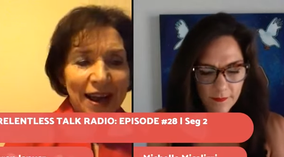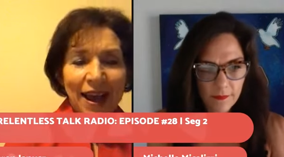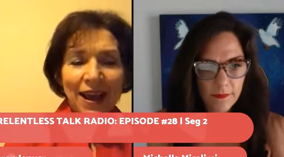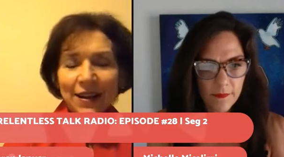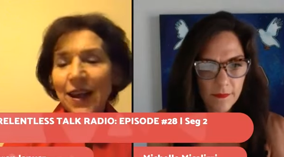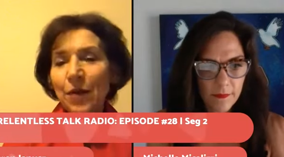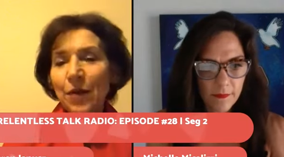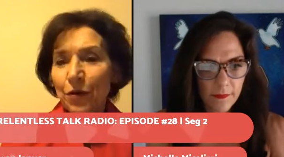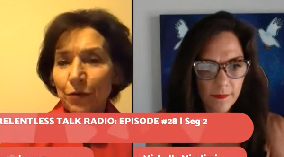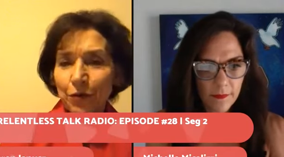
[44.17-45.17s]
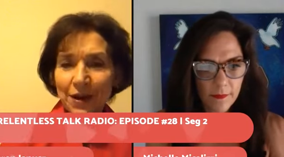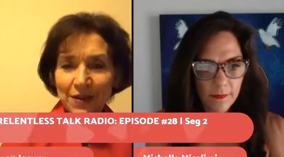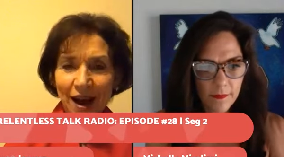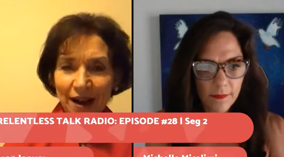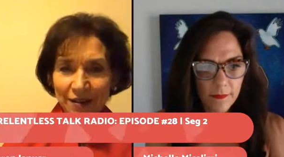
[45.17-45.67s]
Speaker 1: and chemical free,
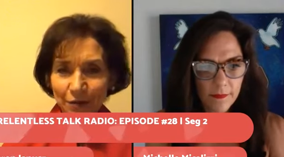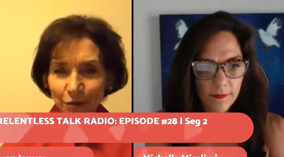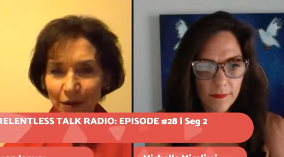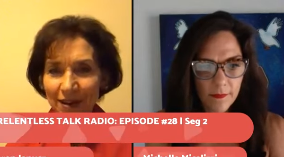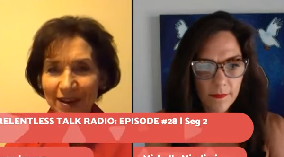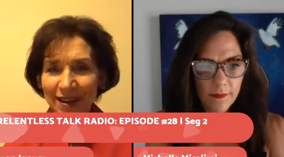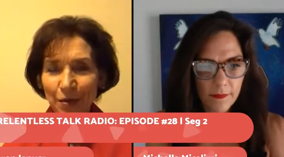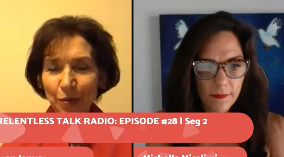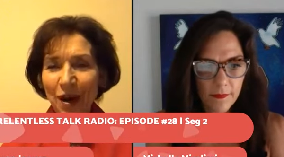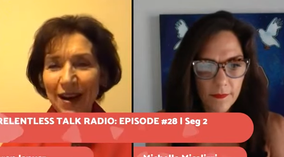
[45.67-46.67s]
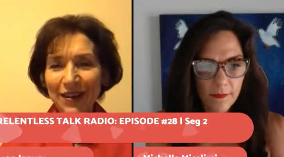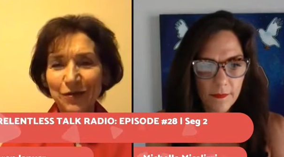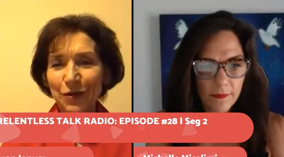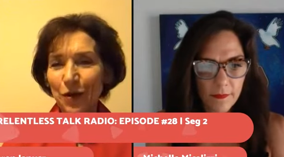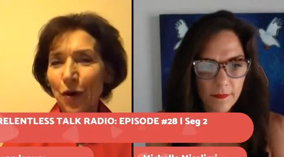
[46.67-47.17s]
toxin free products
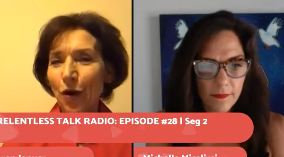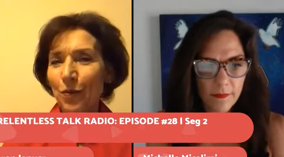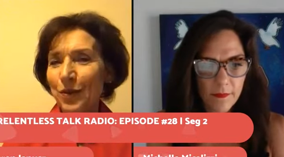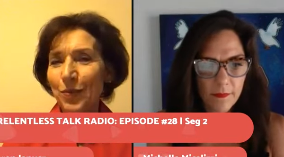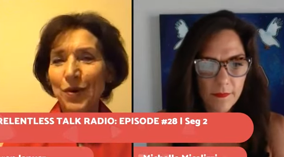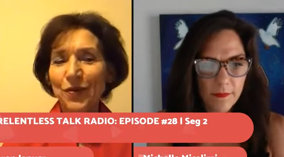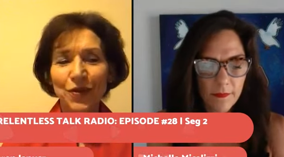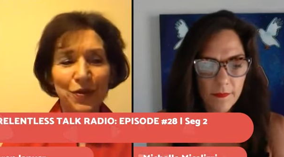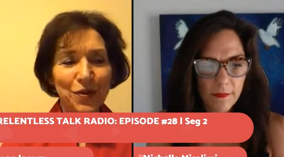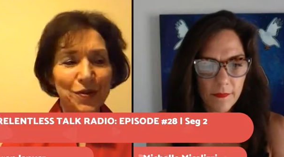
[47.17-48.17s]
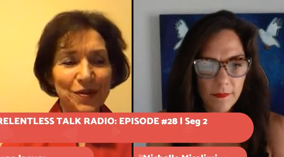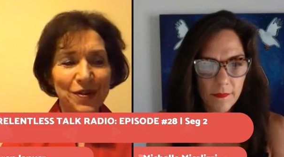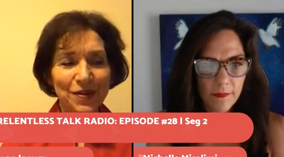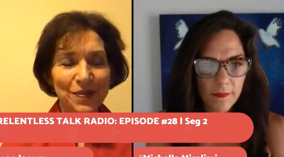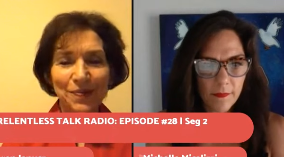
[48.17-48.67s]
for their home and personal use.
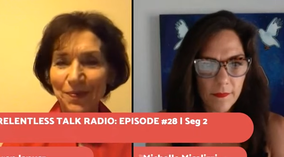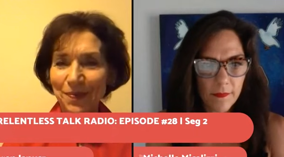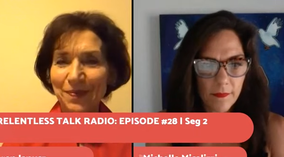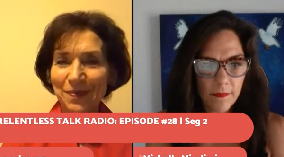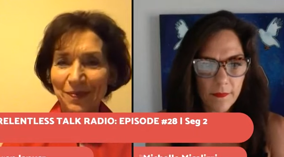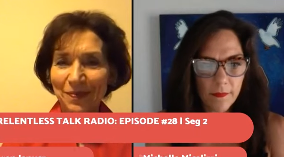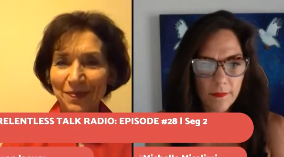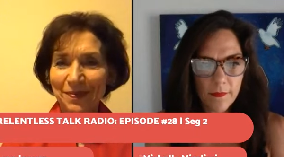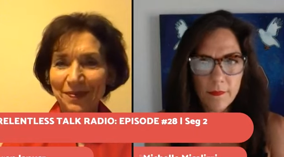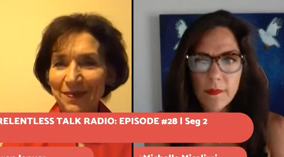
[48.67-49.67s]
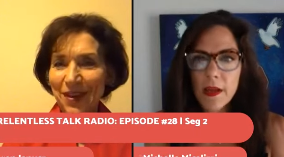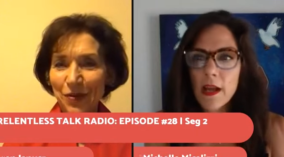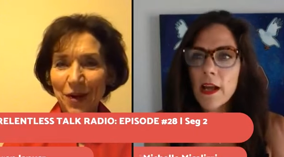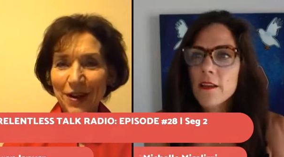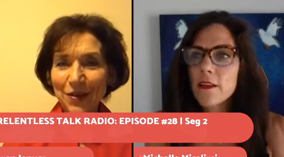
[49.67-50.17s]

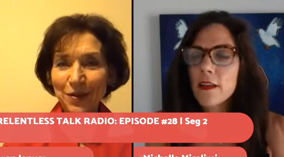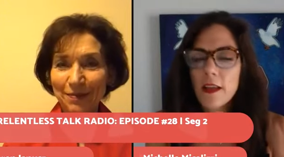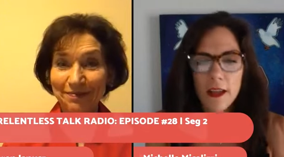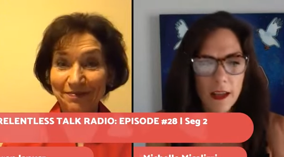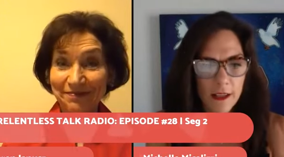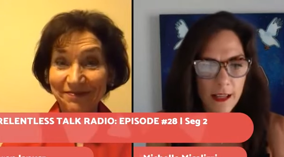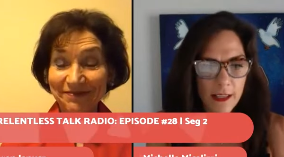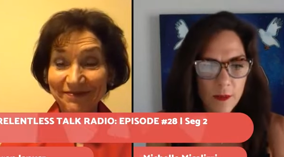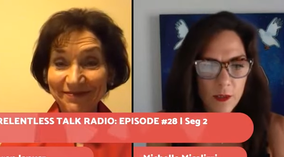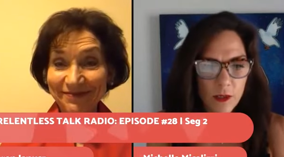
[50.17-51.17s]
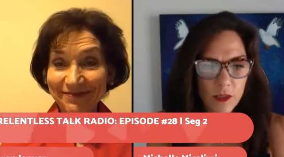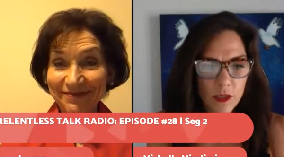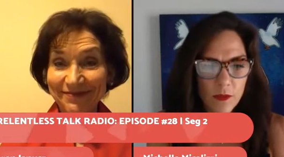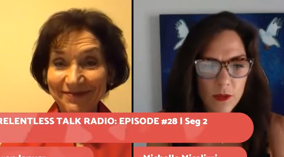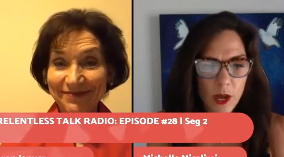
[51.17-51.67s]
That's what I
Speaker 2: do. That's what you
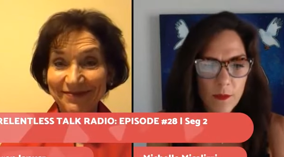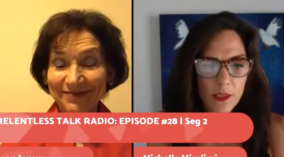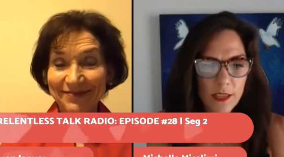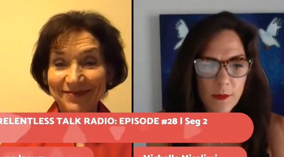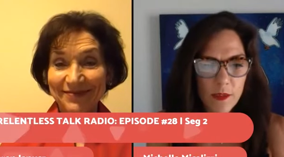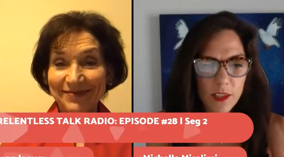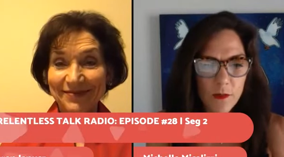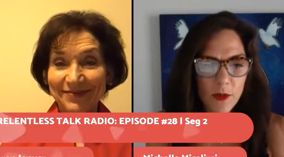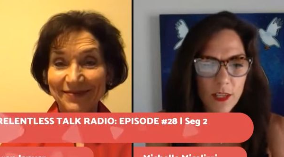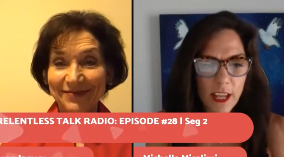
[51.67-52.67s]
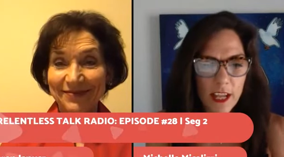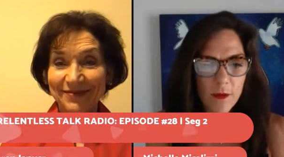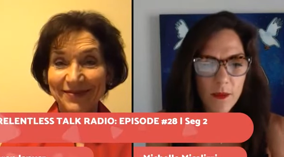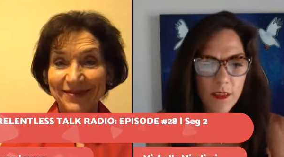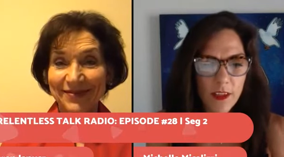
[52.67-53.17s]
do. So I'm just I'm just
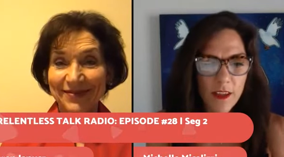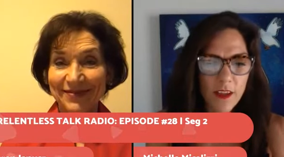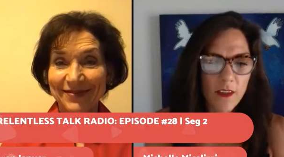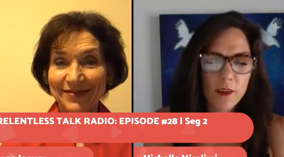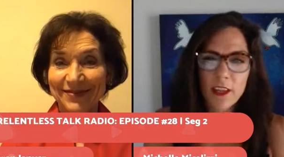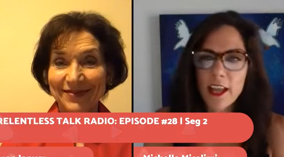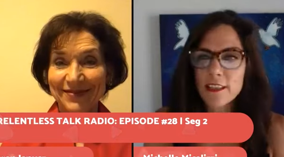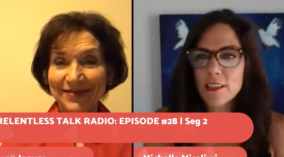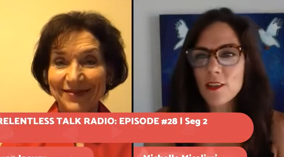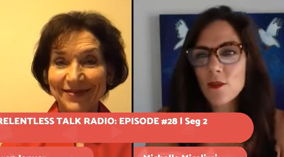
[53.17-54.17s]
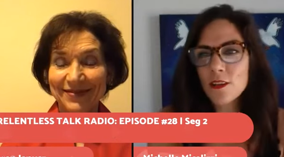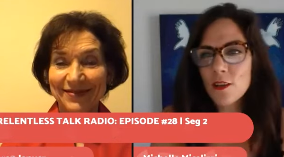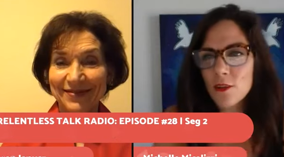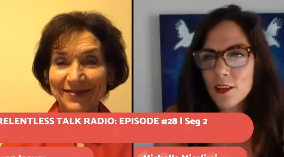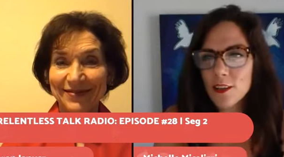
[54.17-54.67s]
communicating with the, the other guests in the in
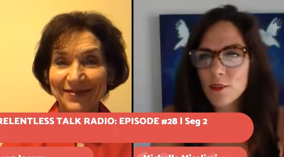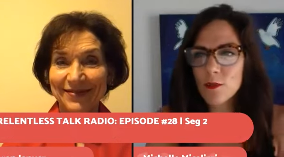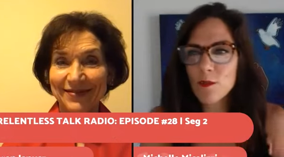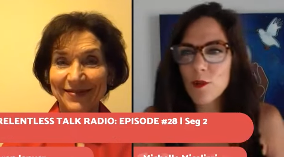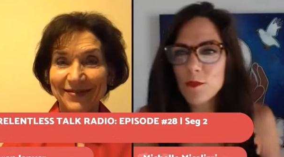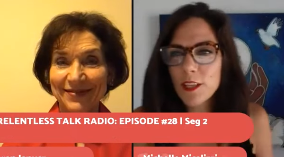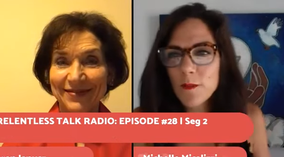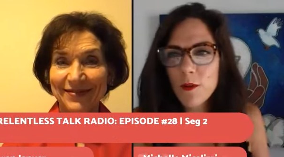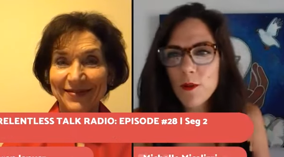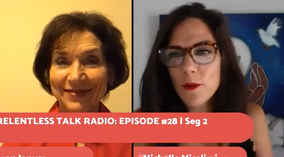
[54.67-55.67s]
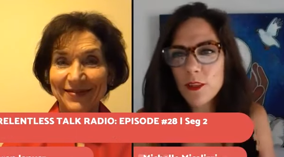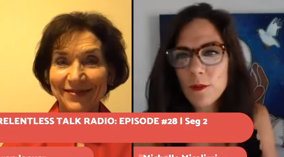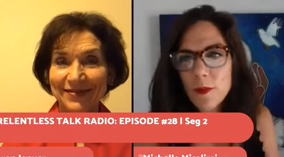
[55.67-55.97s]
the in the green room. Let that we're a little